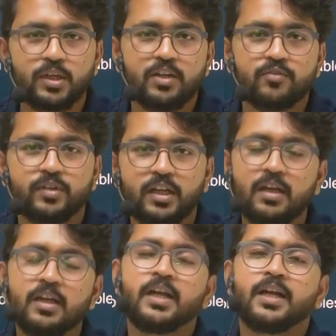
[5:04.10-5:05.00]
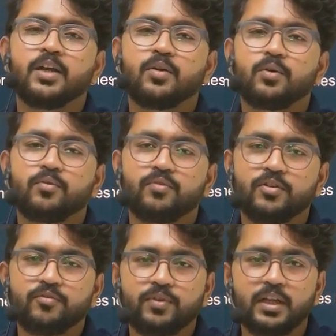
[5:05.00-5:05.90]
fill
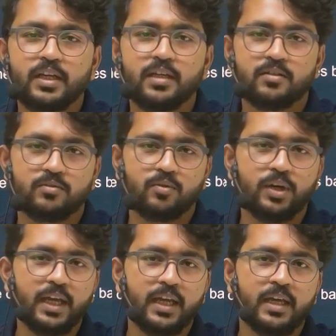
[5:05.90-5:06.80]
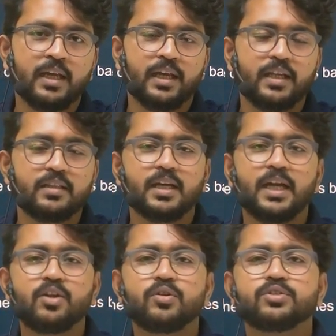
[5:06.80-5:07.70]
50. Okay, in that
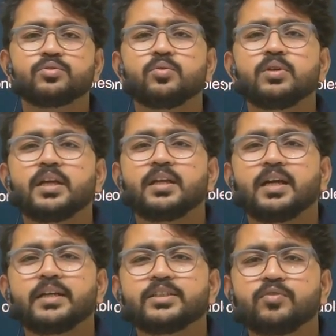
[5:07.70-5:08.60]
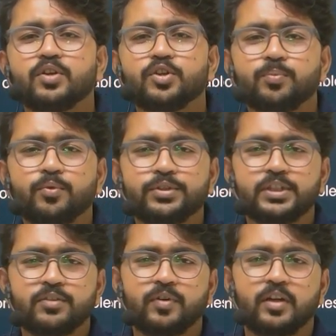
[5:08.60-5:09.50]
your school can ask for your project
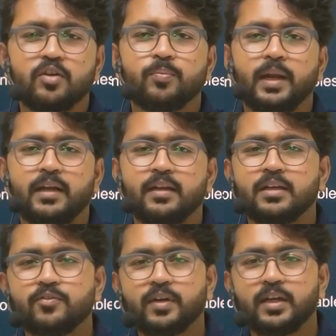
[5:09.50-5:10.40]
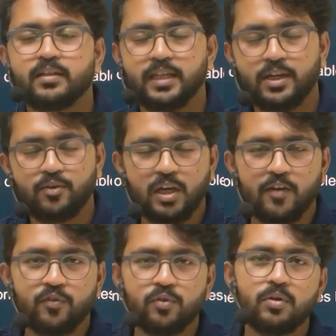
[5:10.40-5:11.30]
file or practical file that you have
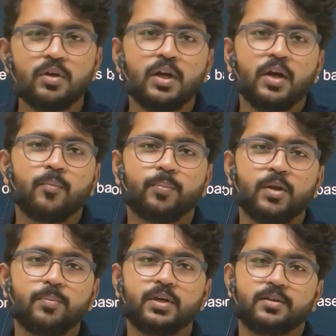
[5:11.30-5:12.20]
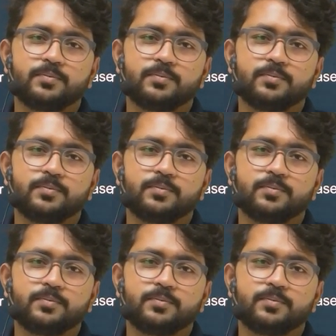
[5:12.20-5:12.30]
to prepare.